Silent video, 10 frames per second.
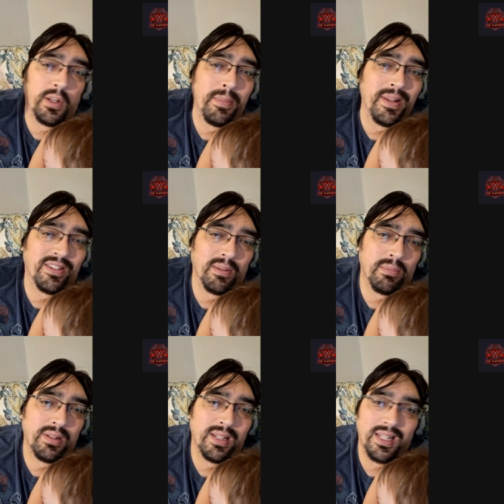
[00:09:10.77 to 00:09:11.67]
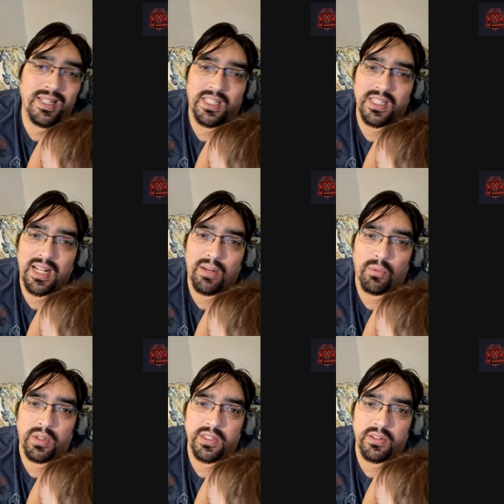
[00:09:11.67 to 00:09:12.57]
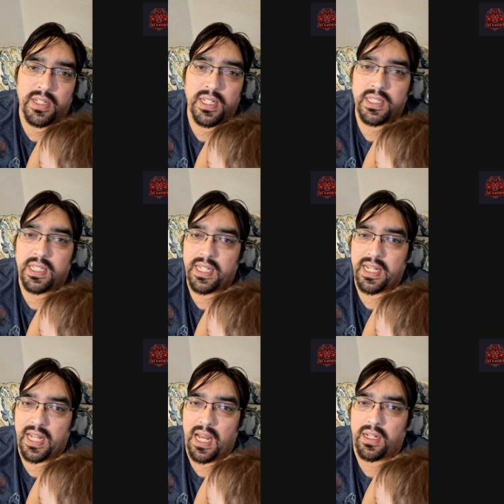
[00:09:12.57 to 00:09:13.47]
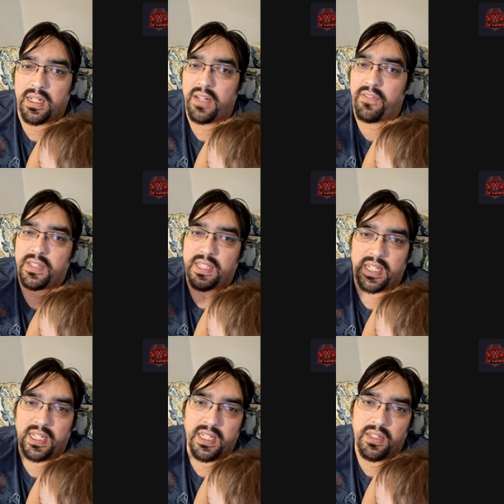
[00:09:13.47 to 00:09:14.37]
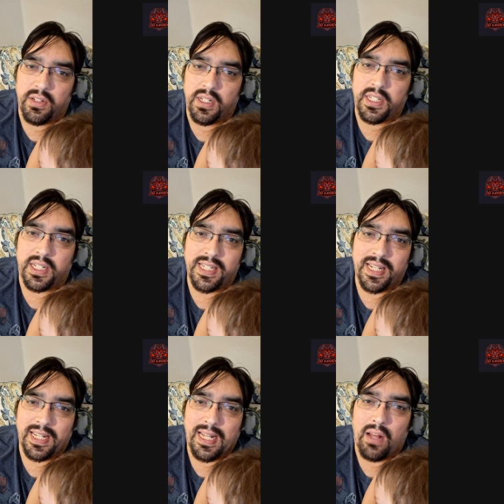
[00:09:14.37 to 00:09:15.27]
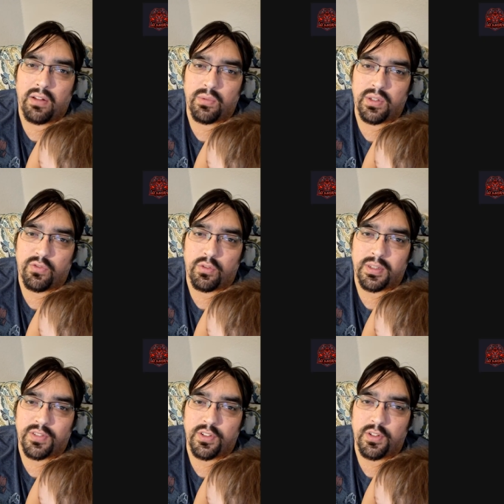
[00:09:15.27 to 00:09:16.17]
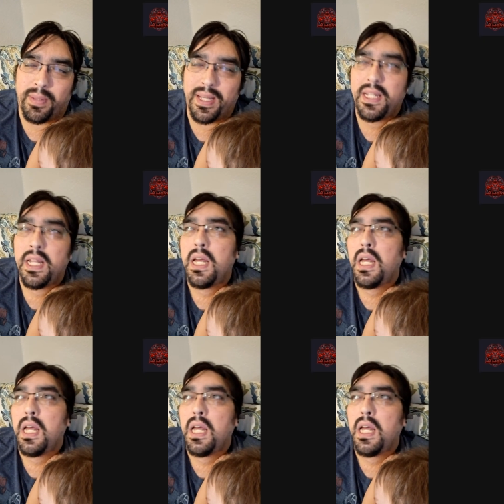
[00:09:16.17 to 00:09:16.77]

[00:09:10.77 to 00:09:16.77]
commit completely to that 1 unit to take out it. If it's a key unit, you can take it out with the 4+ no pain.